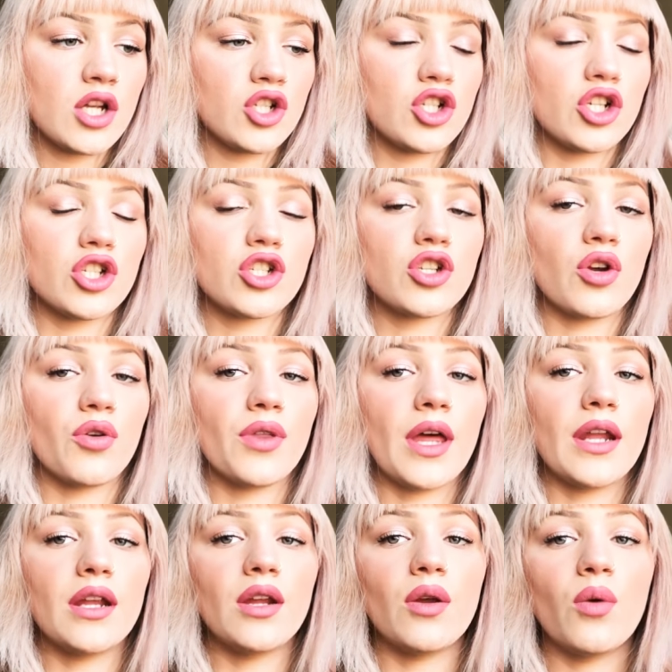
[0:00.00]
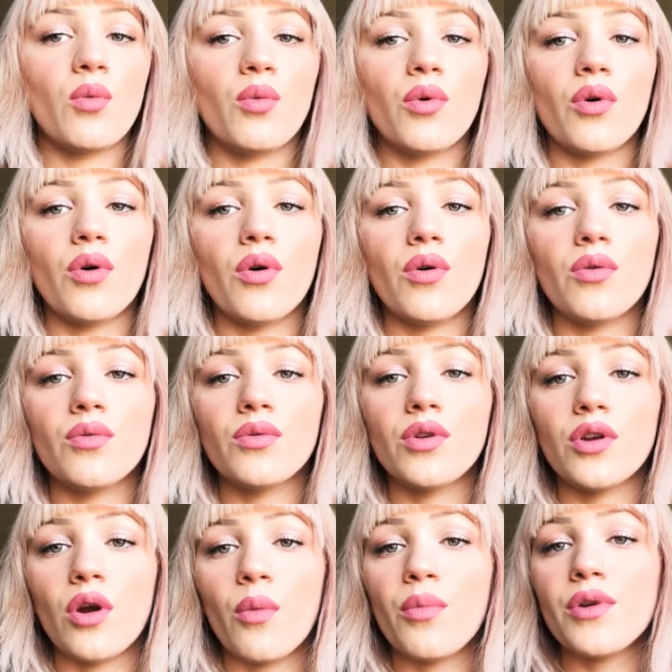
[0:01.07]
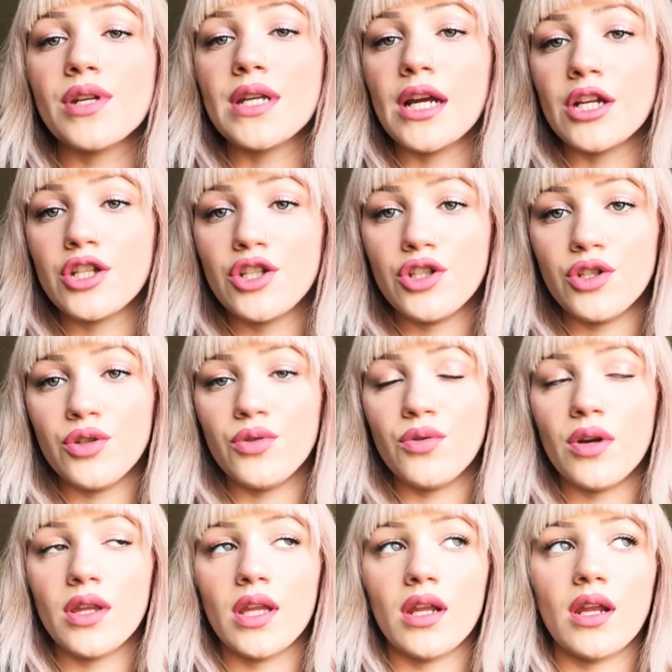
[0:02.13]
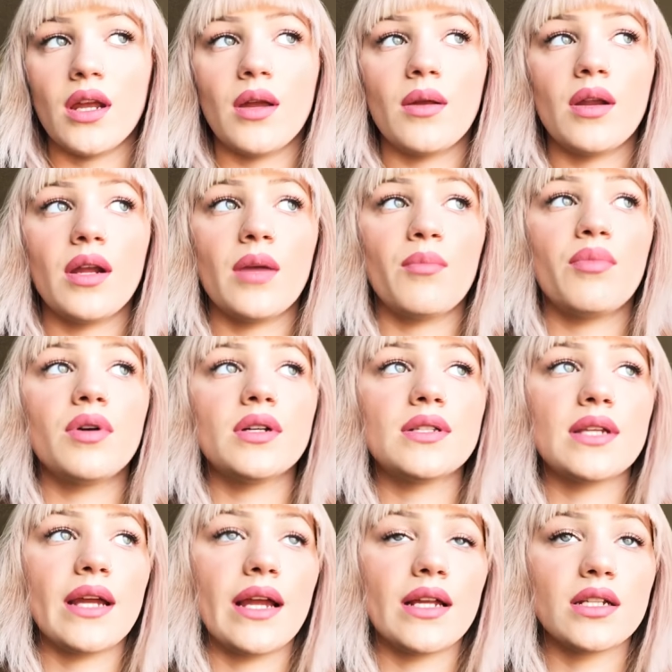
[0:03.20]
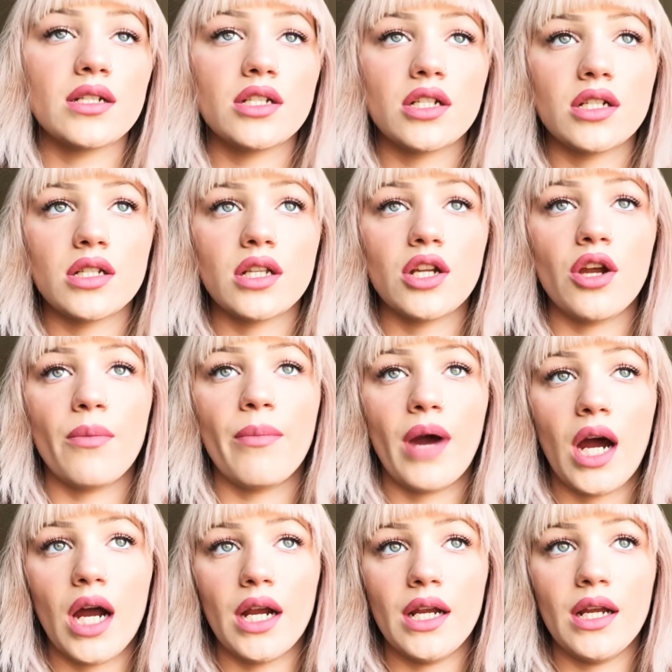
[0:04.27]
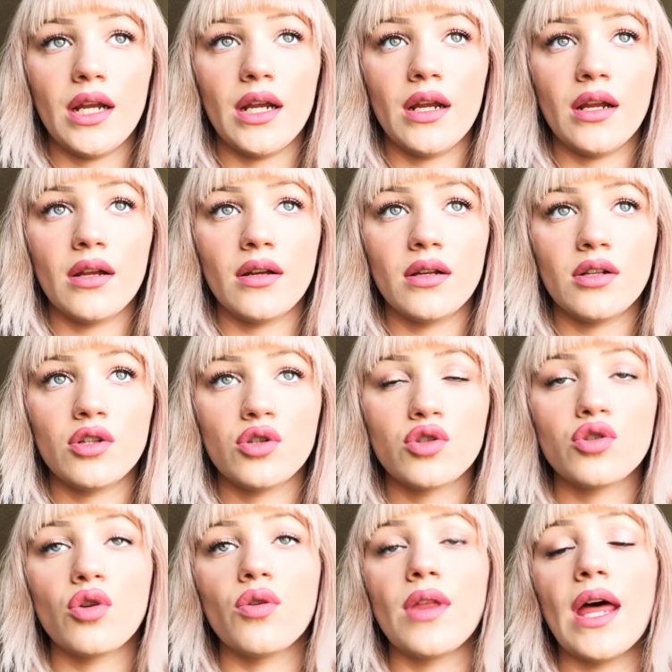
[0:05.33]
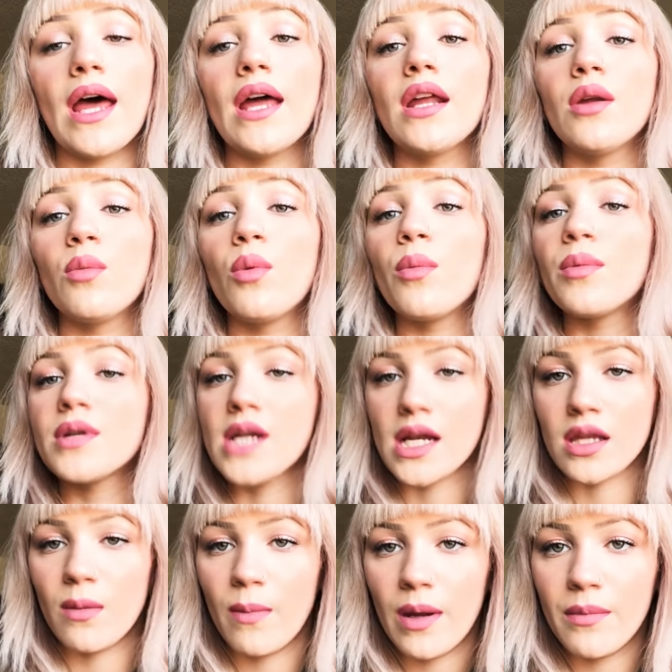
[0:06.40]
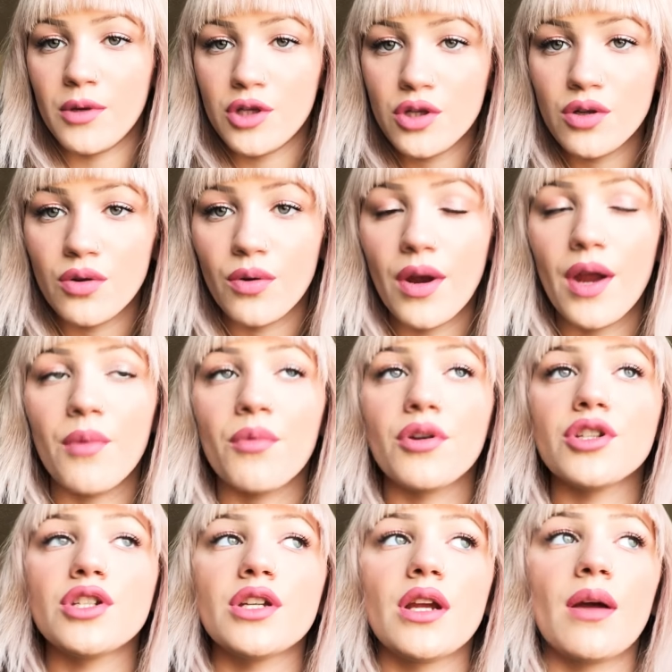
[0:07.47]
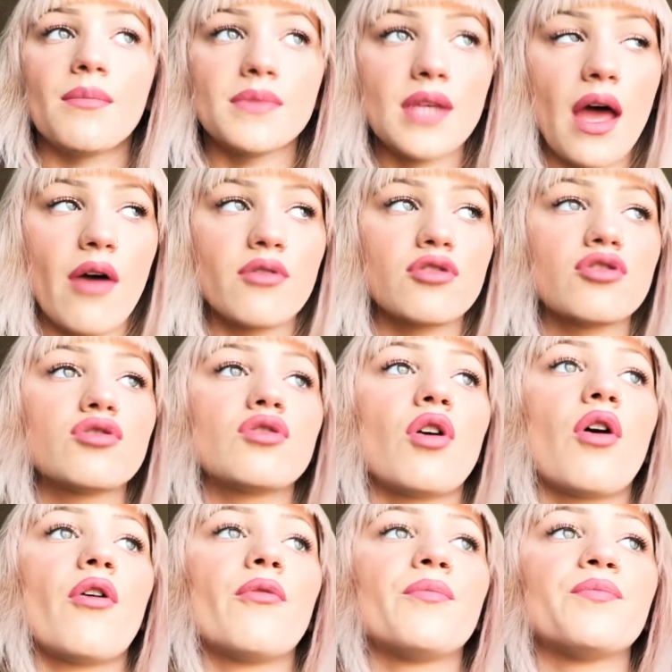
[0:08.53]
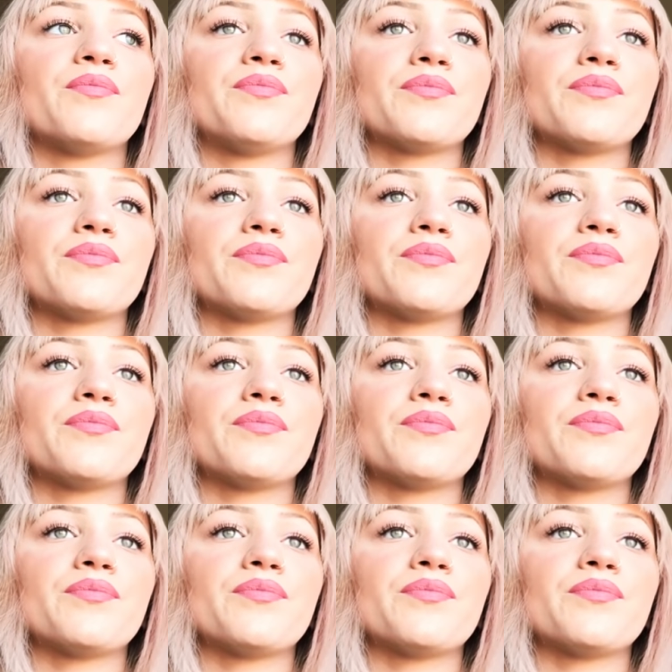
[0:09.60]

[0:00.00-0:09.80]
just so that it will, you know, protect you and then it puts antigens in your body so that it will protect the baby too and when she comes out. So